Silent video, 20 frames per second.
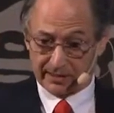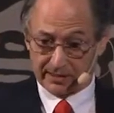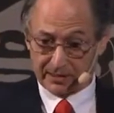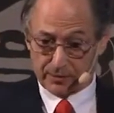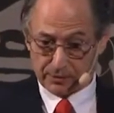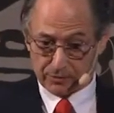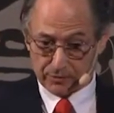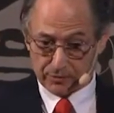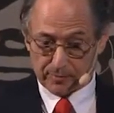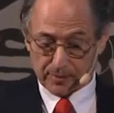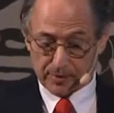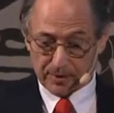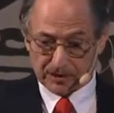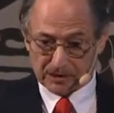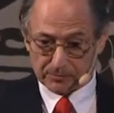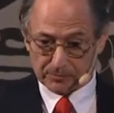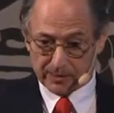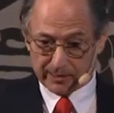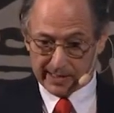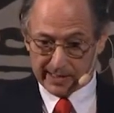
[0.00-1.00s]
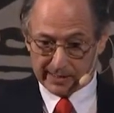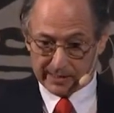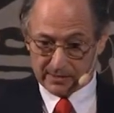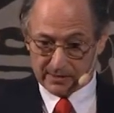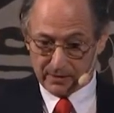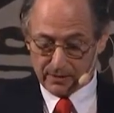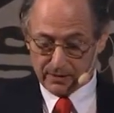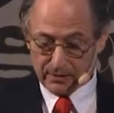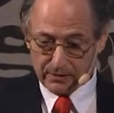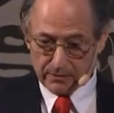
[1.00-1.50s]
So it's remarkable that
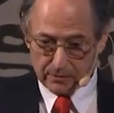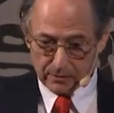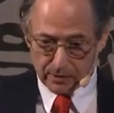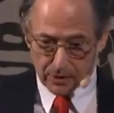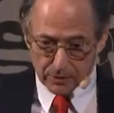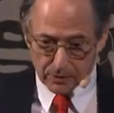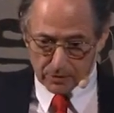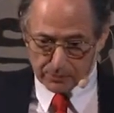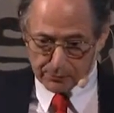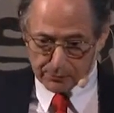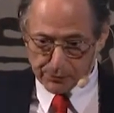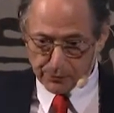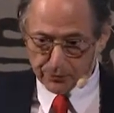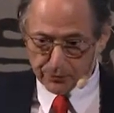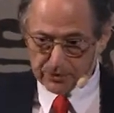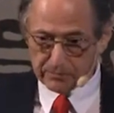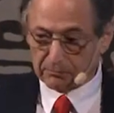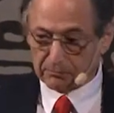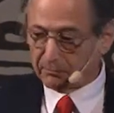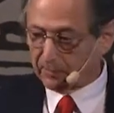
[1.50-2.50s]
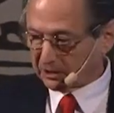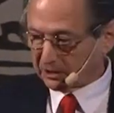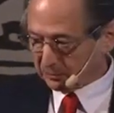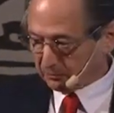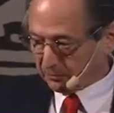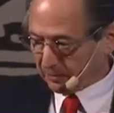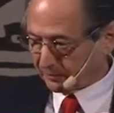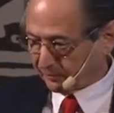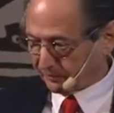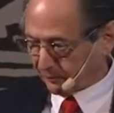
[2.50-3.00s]
although computers are much,
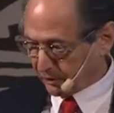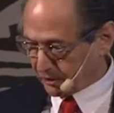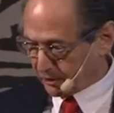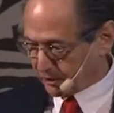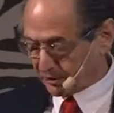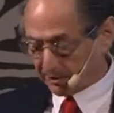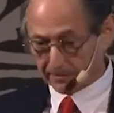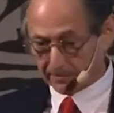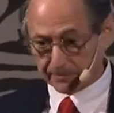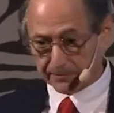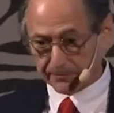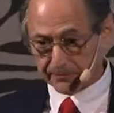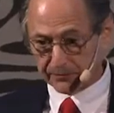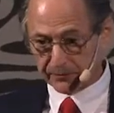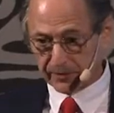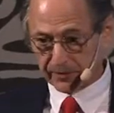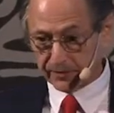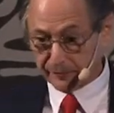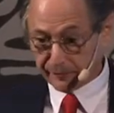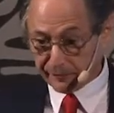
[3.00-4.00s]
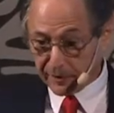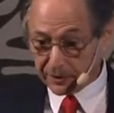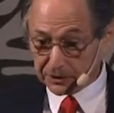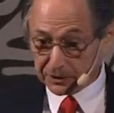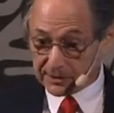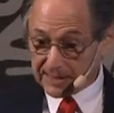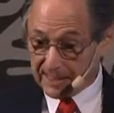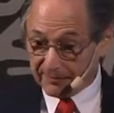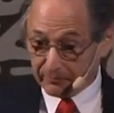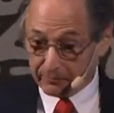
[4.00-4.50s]
much faster, the
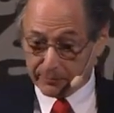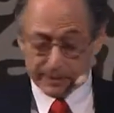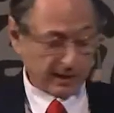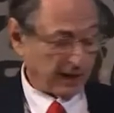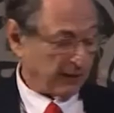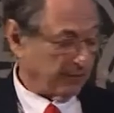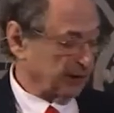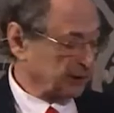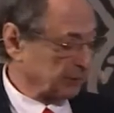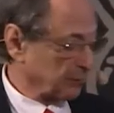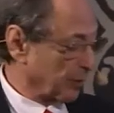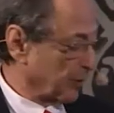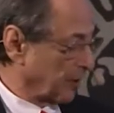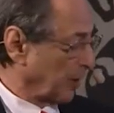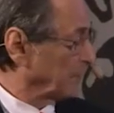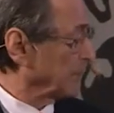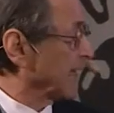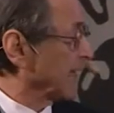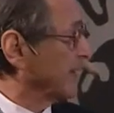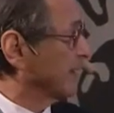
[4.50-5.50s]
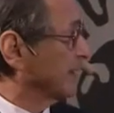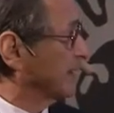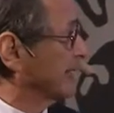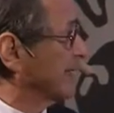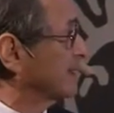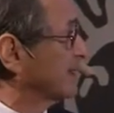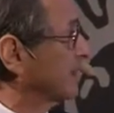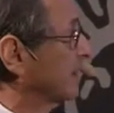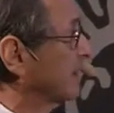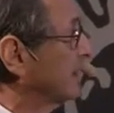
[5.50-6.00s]
functions haven't become much more complicated
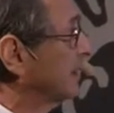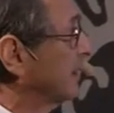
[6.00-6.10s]
yet.